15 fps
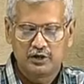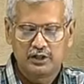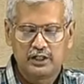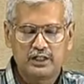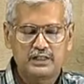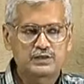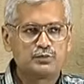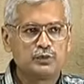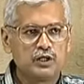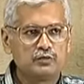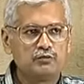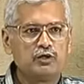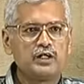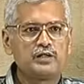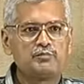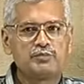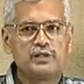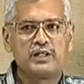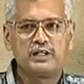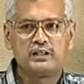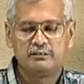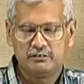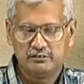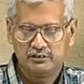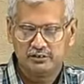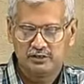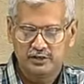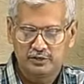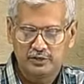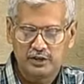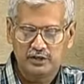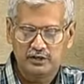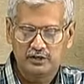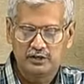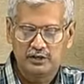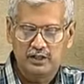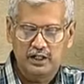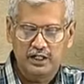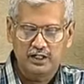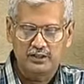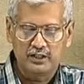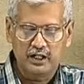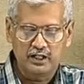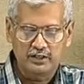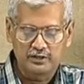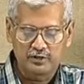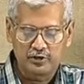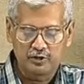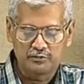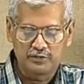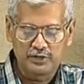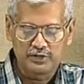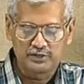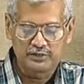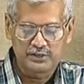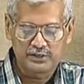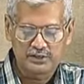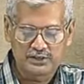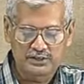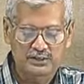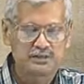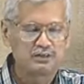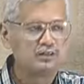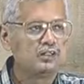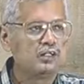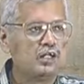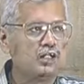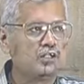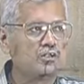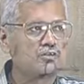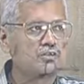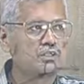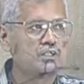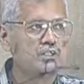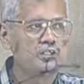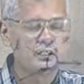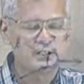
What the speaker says: x1 y plane, okay, and the other component is along the